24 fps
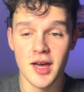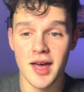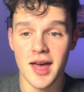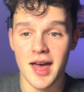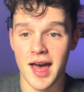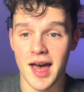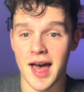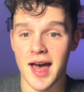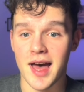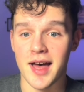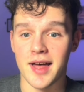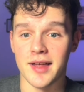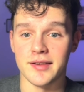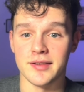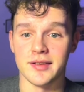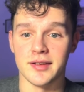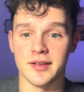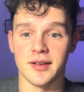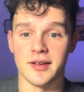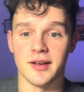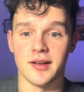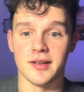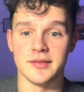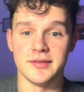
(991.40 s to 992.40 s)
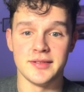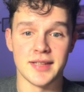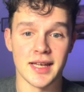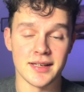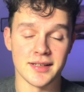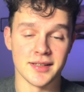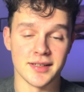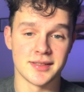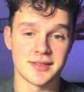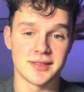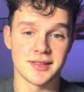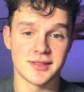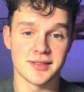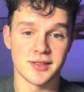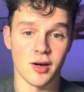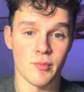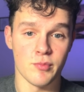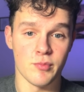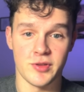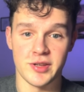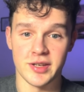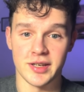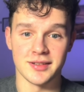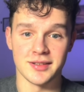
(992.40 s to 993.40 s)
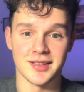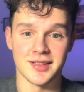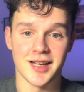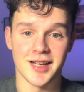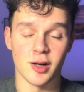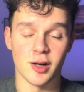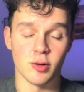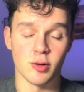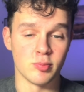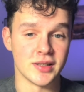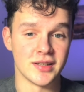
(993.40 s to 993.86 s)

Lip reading: And that is something that I will